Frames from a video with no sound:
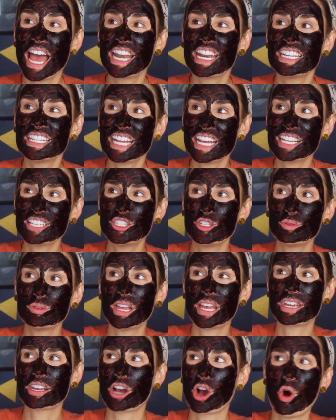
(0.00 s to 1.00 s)
And it takes you
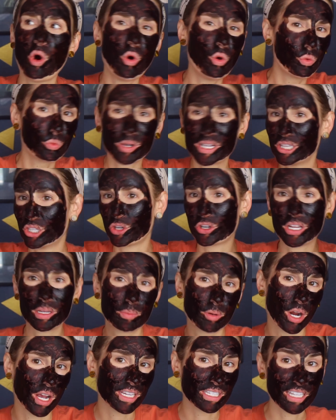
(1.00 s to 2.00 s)
like a whole
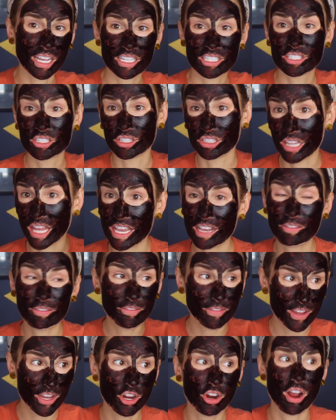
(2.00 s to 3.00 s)
relearning process to like
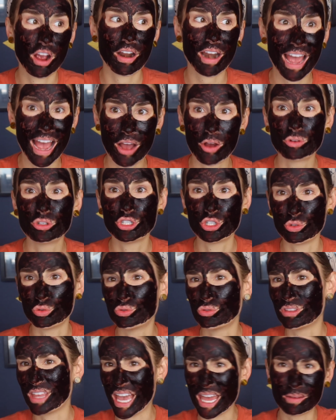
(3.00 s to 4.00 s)
figure out how
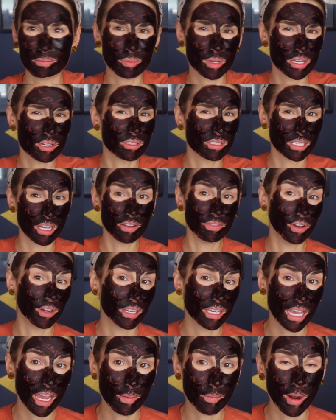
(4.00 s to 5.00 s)
to then be yourself on
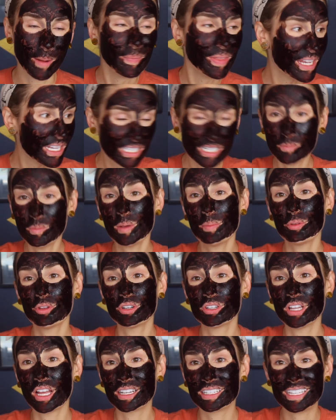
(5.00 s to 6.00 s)
camera. Some people
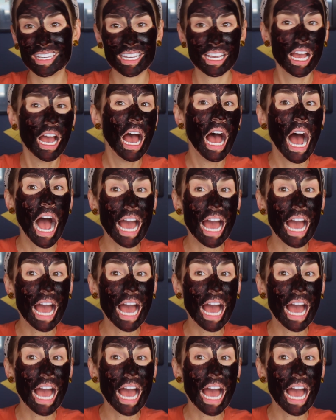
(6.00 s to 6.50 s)
are lucky.